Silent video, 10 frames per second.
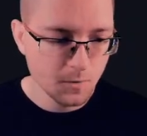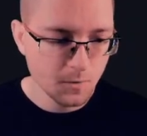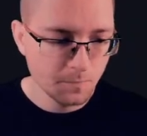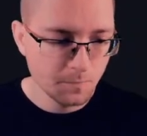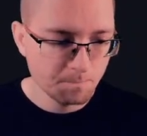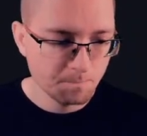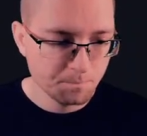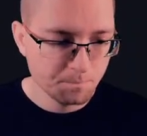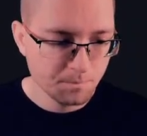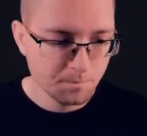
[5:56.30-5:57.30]

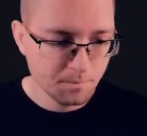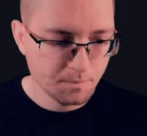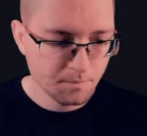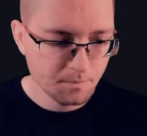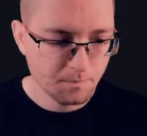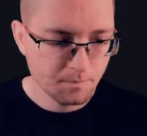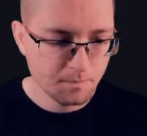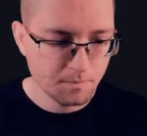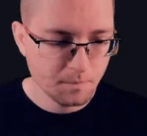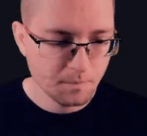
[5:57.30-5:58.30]

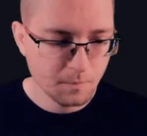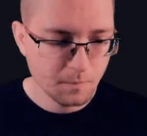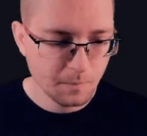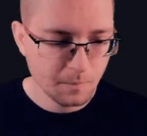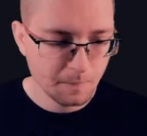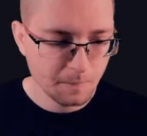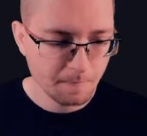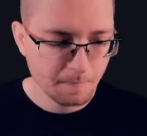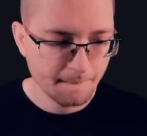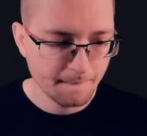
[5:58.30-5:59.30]

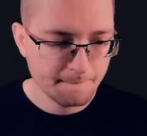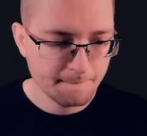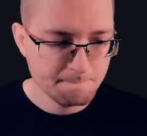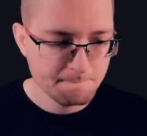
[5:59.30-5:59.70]
[no speech]